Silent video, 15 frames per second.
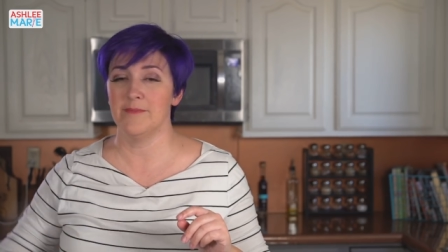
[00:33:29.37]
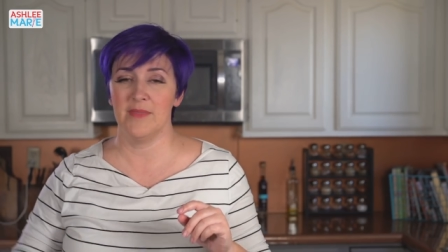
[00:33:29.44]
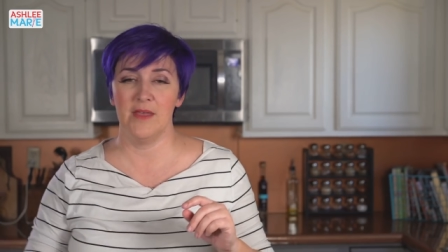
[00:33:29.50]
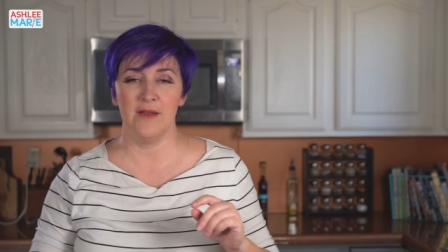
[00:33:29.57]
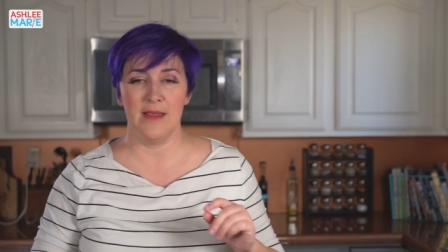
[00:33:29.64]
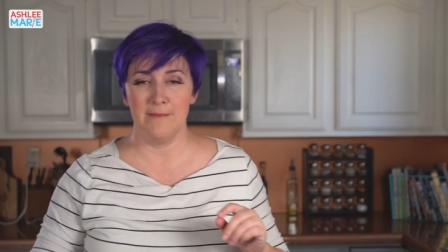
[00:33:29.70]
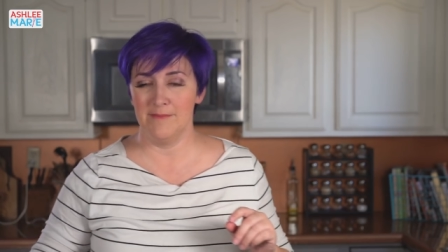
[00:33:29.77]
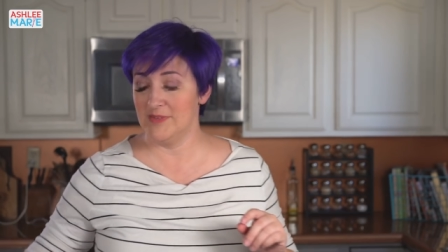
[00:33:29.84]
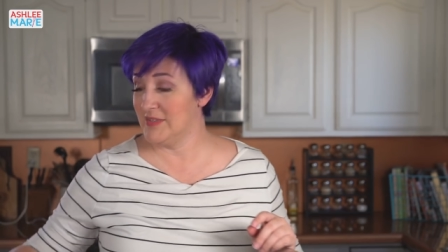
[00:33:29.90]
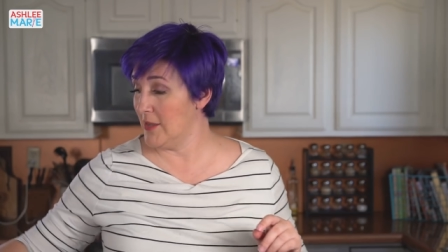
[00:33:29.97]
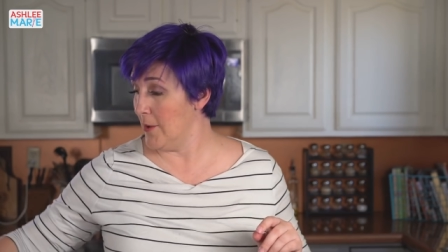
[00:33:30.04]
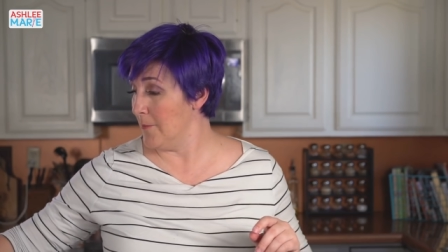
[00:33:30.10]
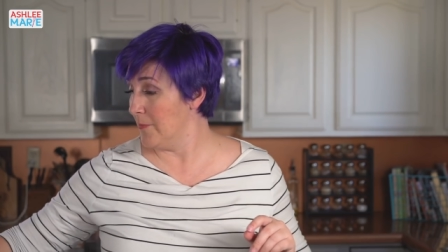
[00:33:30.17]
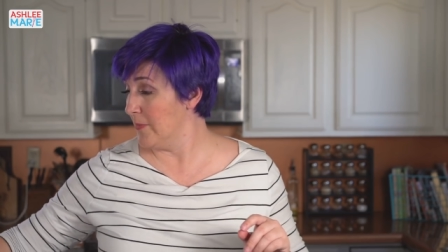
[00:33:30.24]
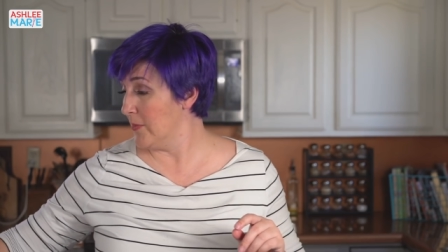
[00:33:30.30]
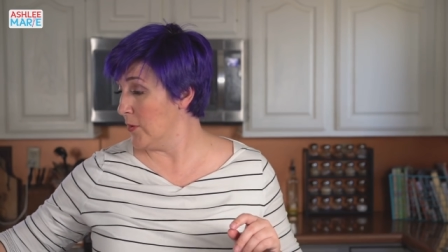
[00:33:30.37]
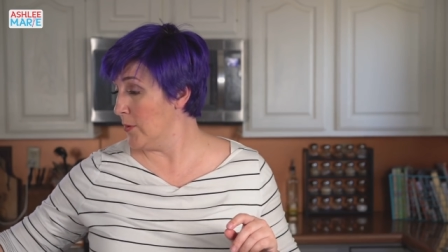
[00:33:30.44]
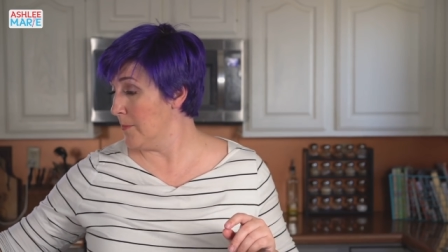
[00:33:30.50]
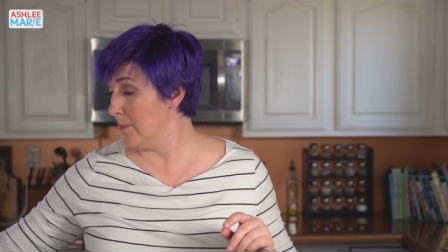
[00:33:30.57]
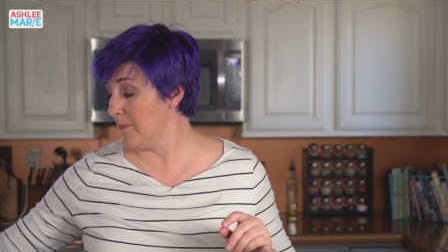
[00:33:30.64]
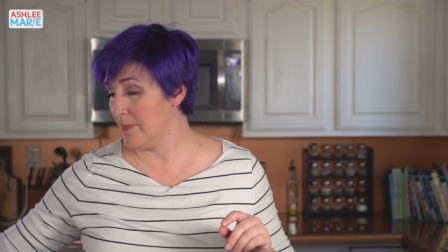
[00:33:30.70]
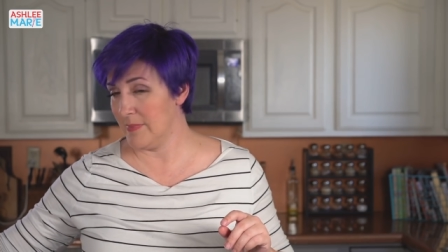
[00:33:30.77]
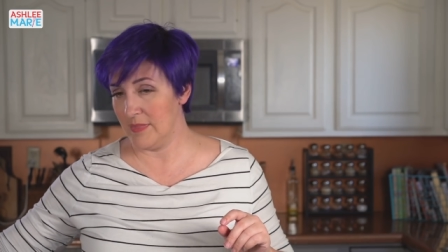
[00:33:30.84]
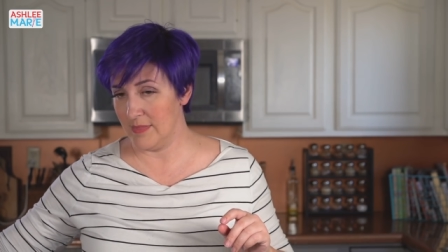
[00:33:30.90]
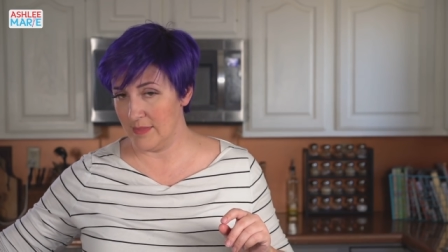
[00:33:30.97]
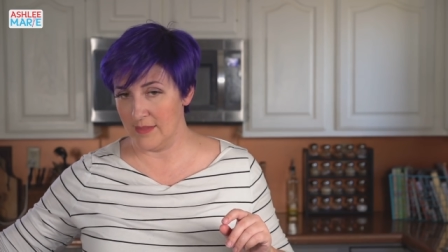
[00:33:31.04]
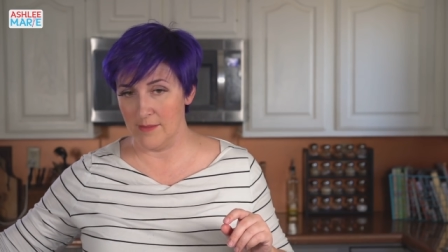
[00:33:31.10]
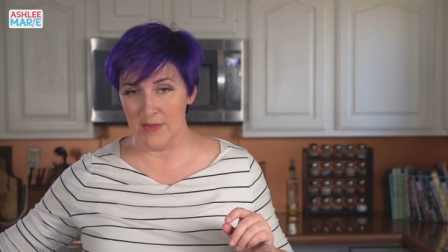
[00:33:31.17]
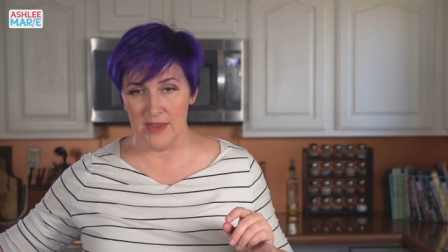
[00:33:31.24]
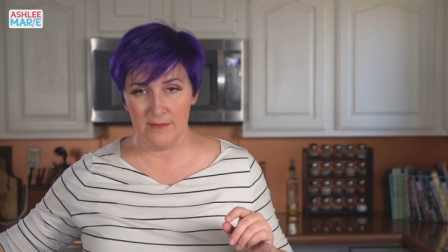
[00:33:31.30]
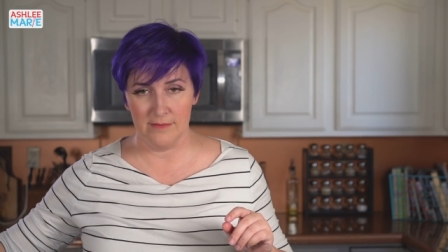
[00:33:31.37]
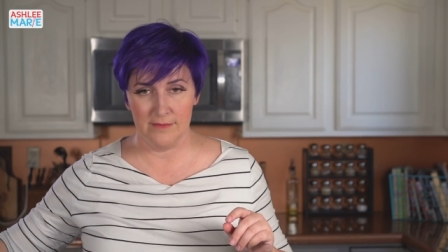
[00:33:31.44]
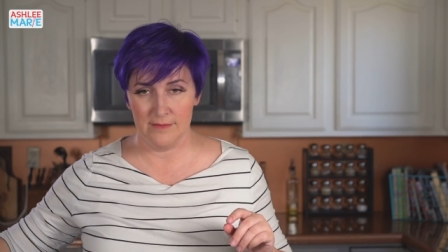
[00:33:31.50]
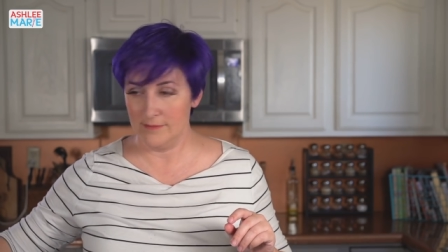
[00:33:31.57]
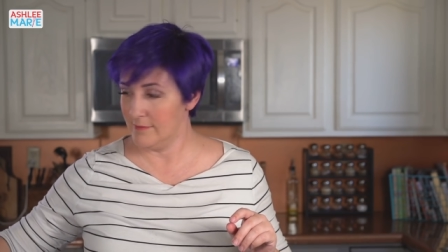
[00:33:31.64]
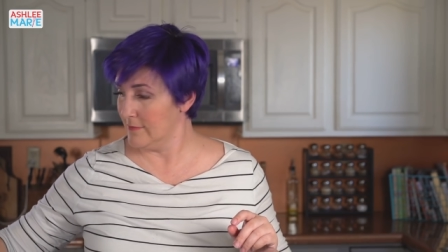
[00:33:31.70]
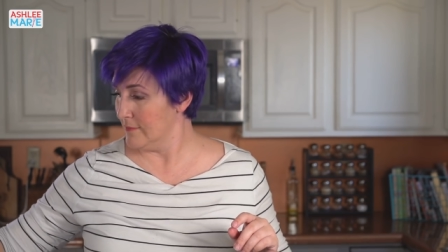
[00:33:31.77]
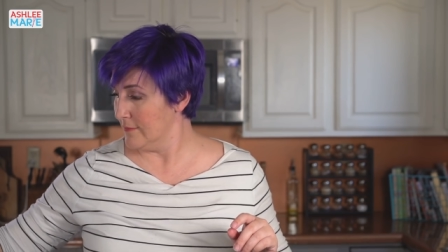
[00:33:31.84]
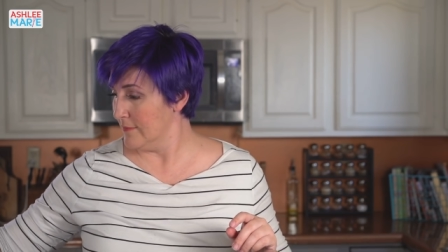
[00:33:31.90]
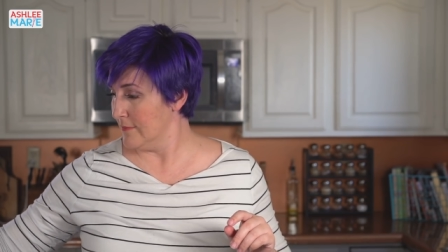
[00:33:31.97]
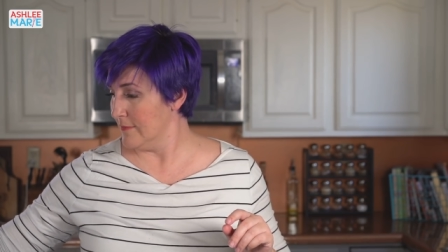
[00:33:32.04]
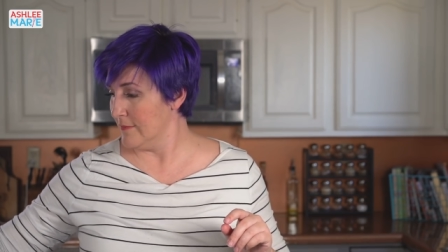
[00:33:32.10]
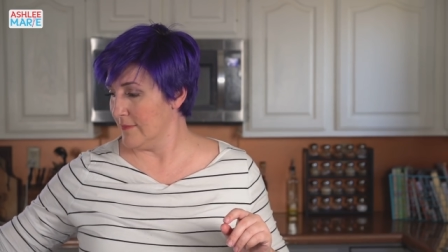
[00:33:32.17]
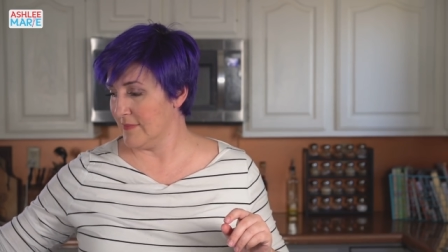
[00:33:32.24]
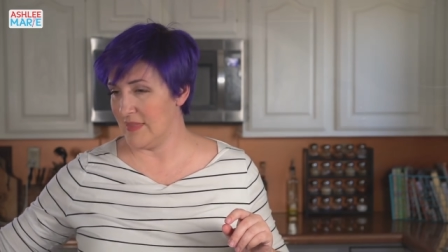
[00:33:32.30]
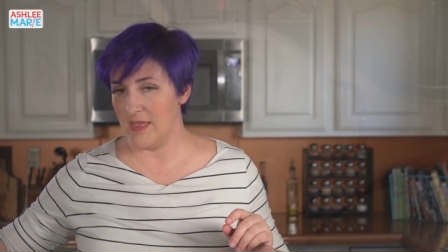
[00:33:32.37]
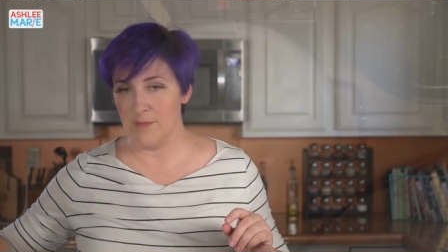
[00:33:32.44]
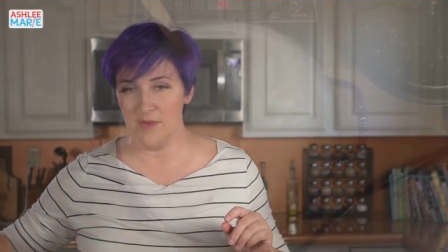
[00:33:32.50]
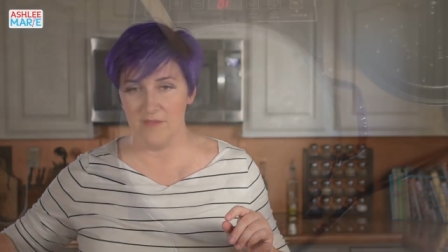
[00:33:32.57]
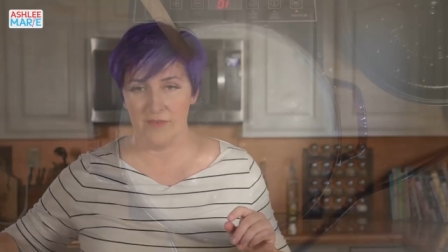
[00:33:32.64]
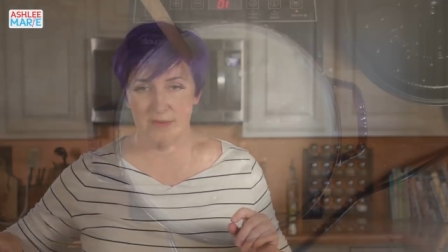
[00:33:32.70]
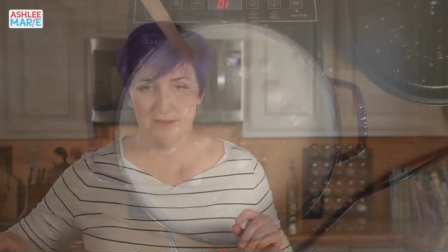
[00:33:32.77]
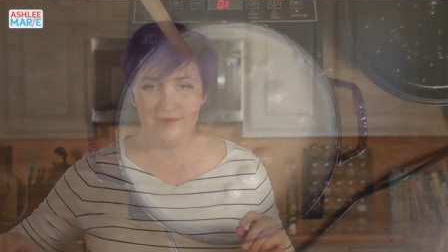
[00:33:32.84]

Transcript: All right, so, oop, come on, come over.